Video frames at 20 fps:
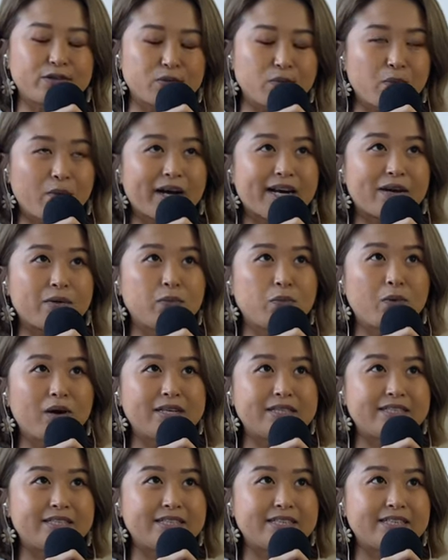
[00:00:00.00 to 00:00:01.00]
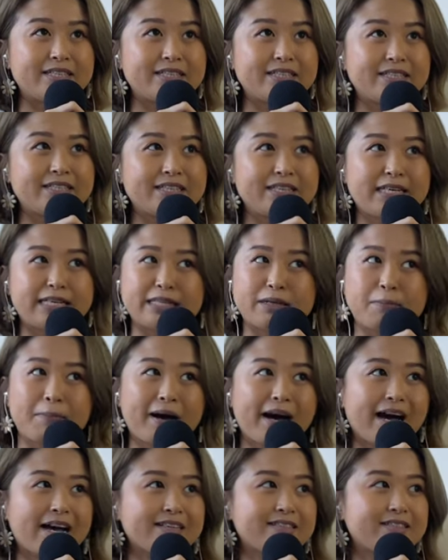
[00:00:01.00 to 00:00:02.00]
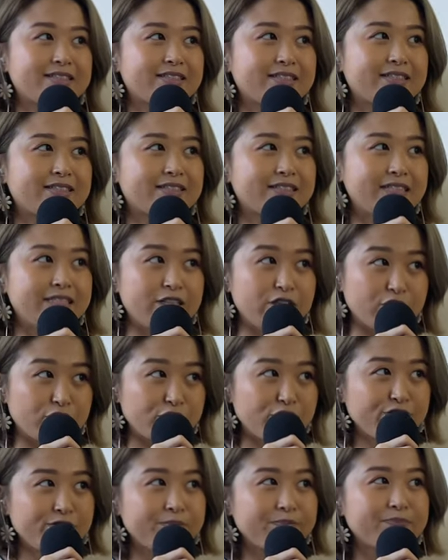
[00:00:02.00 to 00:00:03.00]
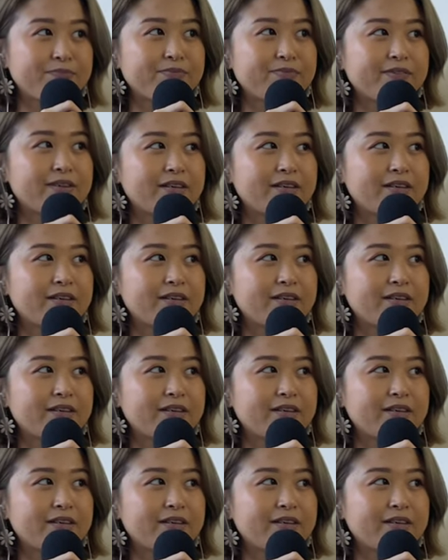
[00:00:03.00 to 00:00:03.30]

on what I wanted in the past year,